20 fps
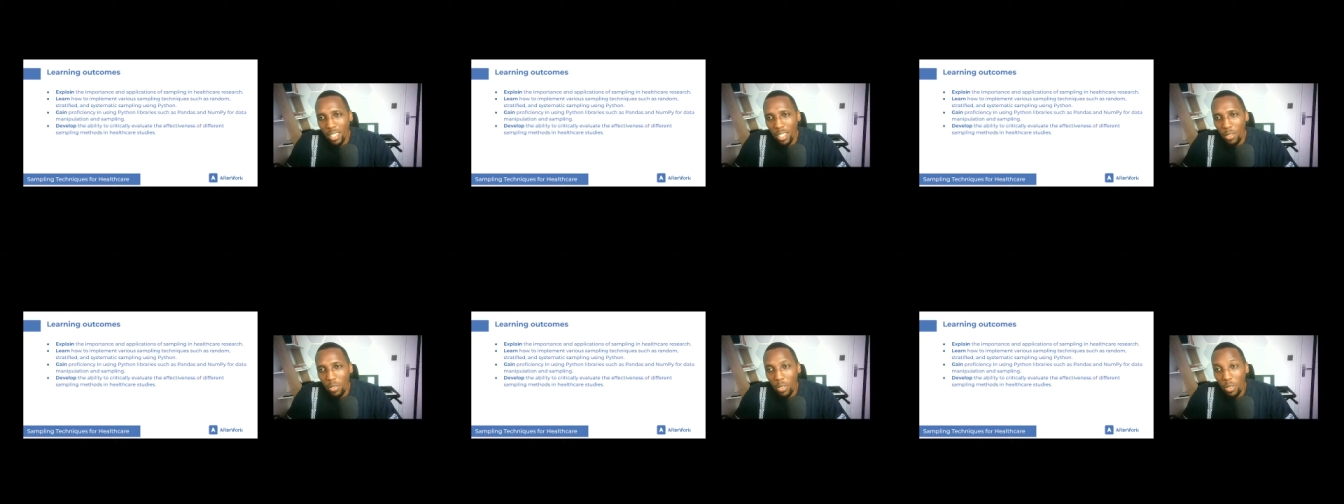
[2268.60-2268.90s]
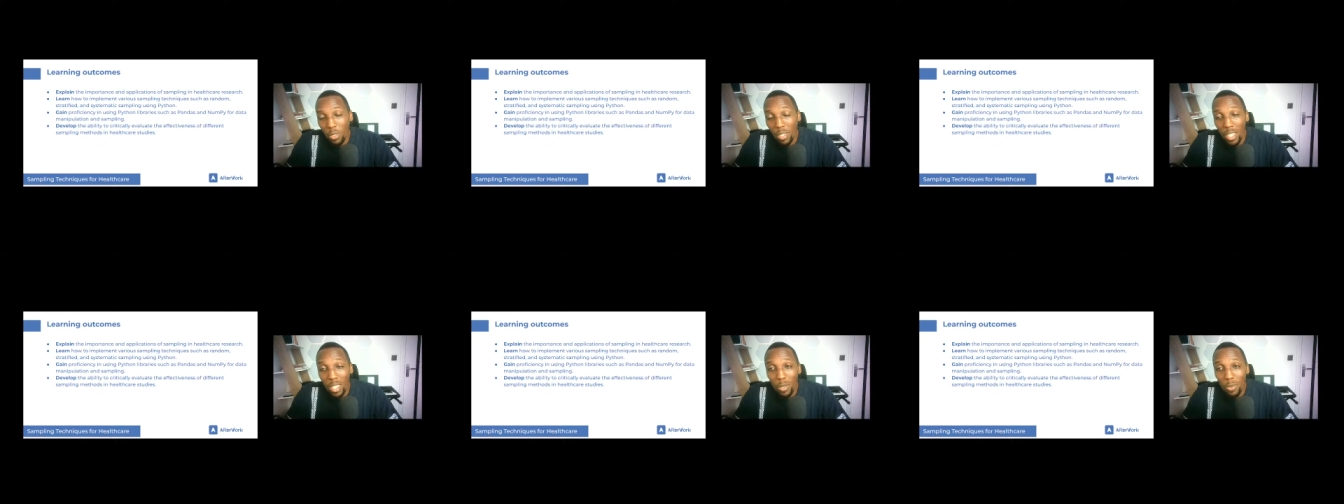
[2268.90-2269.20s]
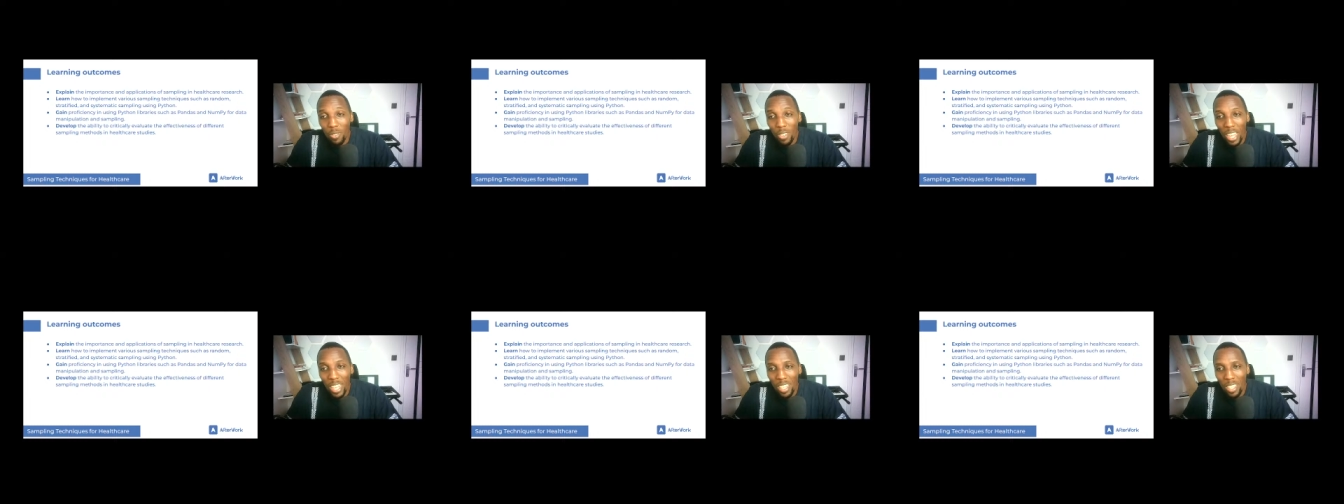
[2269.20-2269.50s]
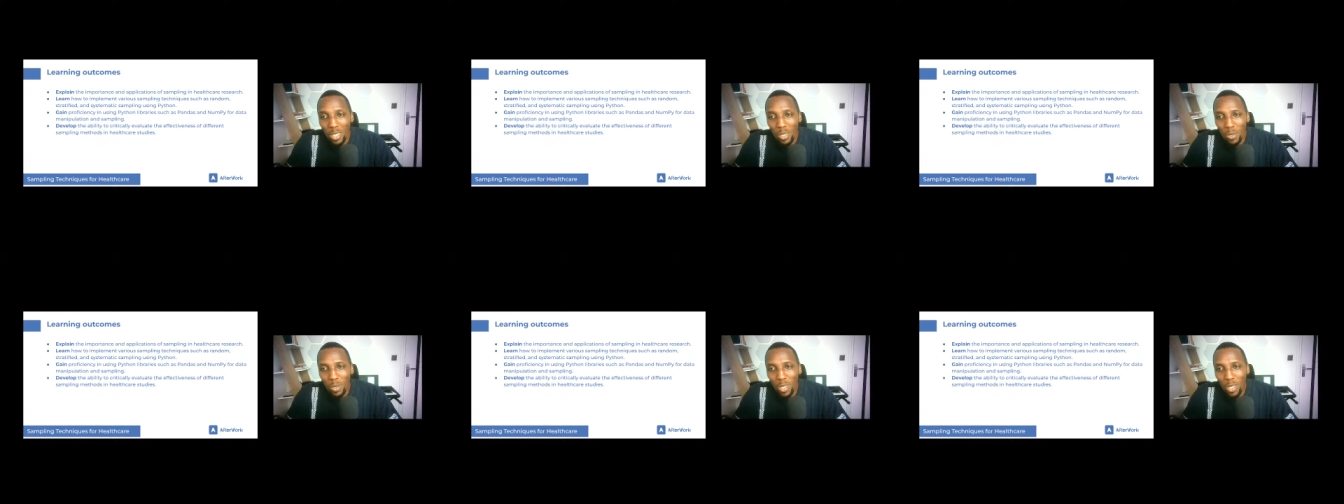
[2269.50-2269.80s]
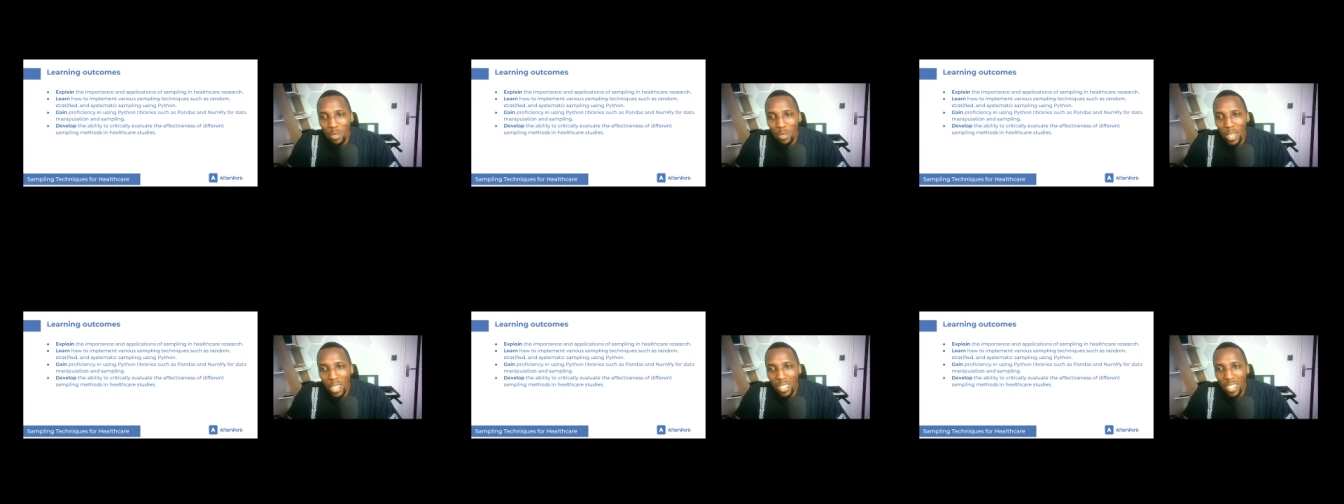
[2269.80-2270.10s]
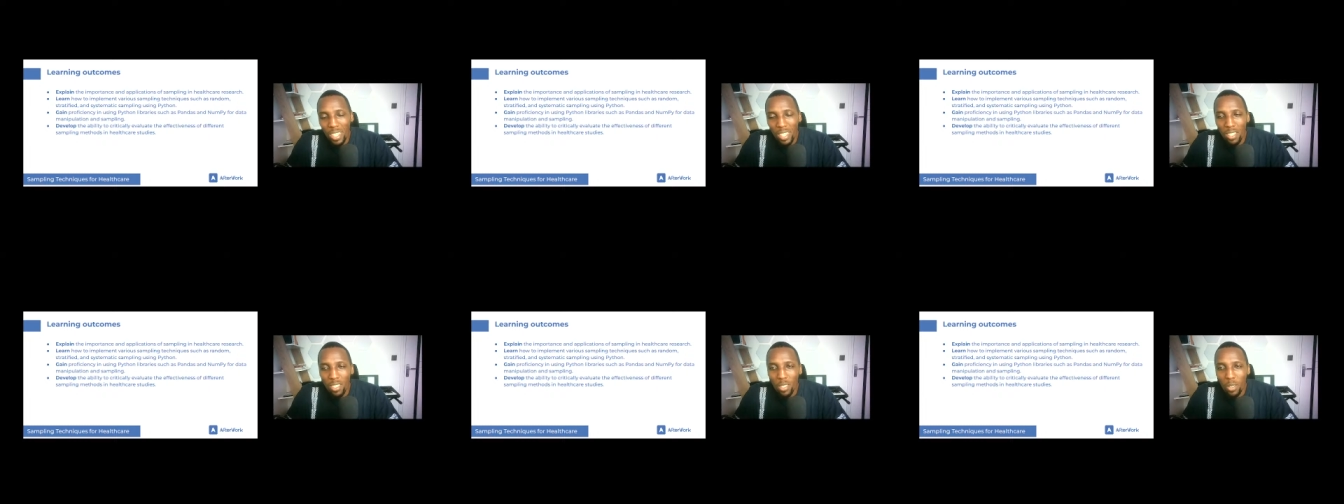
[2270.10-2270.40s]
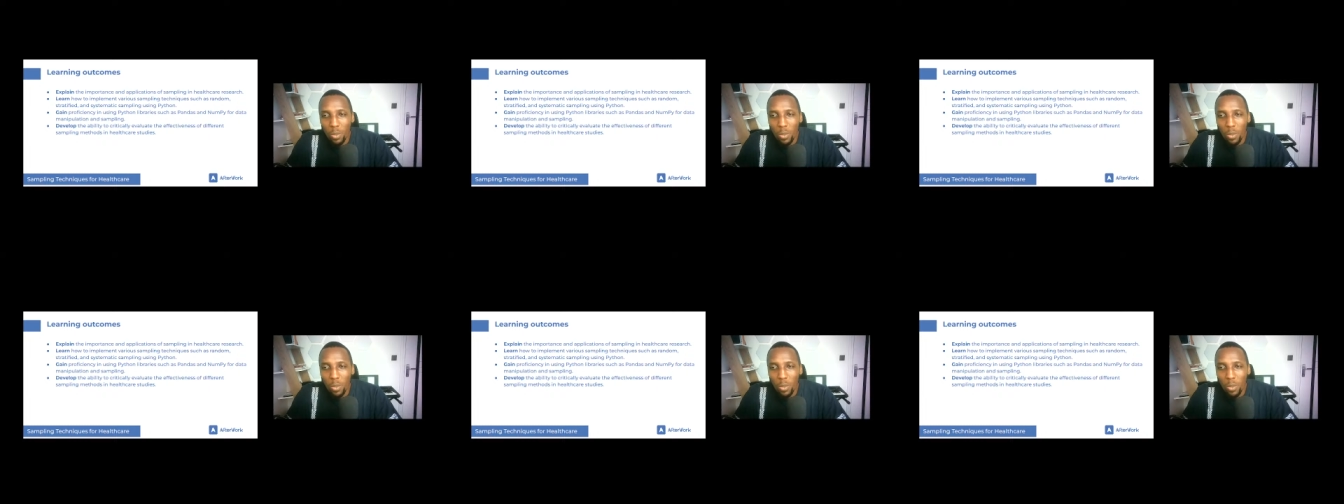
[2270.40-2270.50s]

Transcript: if you did find it worthwhile and